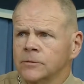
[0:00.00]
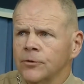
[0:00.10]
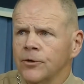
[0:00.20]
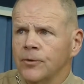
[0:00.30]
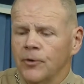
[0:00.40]

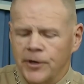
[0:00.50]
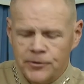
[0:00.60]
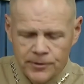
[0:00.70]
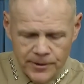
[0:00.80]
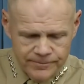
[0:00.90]
or your Marine
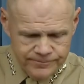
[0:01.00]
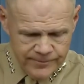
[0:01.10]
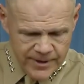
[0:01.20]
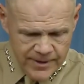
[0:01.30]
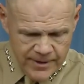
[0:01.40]
Corps.
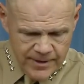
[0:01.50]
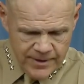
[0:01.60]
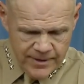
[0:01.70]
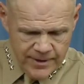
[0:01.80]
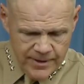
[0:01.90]

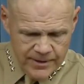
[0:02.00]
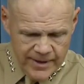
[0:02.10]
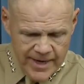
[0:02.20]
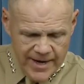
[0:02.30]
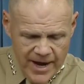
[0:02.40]

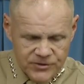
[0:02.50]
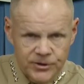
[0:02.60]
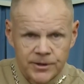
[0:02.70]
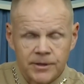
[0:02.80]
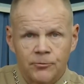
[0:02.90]
And I'd ask
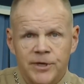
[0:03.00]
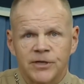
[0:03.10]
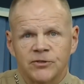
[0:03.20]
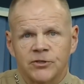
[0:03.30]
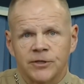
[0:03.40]
you to
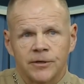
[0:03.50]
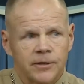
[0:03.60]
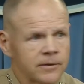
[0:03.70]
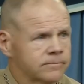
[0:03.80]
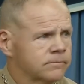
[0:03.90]

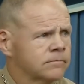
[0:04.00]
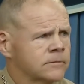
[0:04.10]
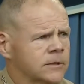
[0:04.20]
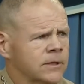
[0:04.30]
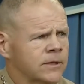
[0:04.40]
reconsider
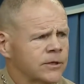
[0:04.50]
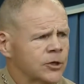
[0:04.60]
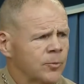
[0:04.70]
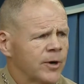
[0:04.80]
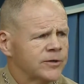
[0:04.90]

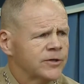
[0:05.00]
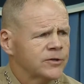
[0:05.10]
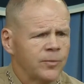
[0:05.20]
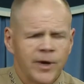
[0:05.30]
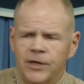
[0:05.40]
your
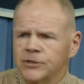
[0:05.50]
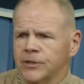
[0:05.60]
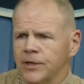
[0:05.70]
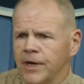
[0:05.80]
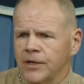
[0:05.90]

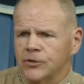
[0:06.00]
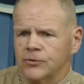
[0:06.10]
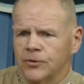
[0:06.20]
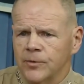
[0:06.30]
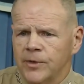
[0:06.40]
participation in any
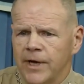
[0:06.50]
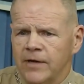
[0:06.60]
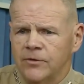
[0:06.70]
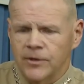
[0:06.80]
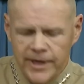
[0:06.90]
sort of
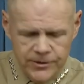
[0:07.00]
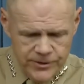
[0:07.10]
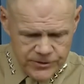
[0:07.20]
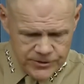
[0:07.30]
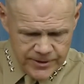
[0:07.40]
behavior like
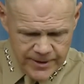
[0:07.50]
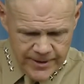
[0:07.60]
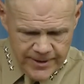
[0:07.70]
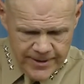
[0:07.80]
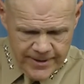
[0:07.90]
this.
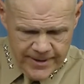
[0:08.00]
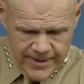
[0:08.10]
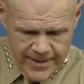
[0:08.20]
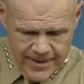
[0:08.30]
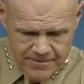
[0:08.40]

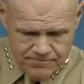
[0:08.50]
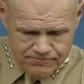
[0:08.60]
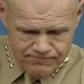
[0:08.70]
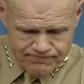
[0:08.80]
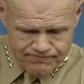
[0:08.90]

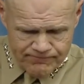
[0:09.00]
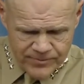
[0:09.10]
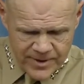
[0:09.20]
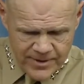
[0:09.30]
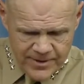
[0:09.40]

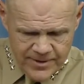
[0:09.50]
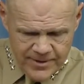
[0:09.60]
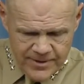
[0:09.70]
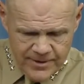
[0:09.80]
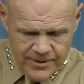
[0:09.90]

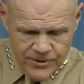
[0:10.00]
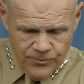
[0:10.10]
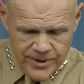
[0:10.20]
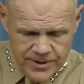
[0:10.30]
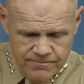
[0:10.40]
You know,
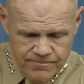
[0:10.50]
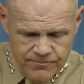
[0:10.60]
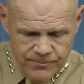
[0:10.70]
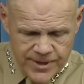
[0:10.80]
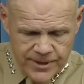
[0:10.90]
we
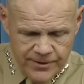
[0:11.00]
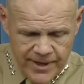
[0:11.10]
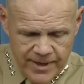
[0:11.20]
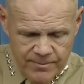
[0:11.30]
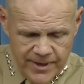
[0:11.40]

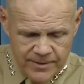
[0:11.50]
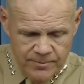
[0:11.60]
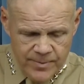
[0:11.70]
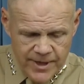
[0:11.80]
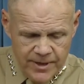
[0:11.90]
claim that
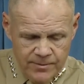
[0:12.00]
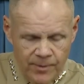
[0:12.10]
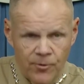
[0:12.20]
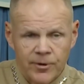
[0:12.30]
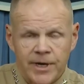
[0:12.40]
being a
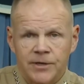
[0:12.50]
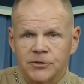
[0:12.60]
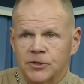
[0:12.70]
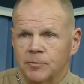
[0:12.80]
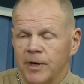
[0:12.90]
Marine is
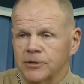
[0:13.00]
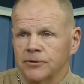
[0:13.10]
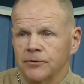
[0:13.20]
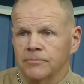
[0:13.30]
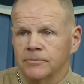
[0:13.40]
a
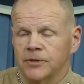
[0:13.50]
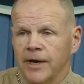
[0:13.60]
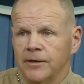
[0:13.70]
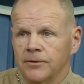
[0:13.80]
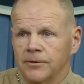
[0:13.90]
special
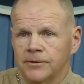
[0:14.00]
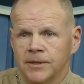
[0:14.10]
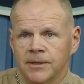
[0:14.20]
title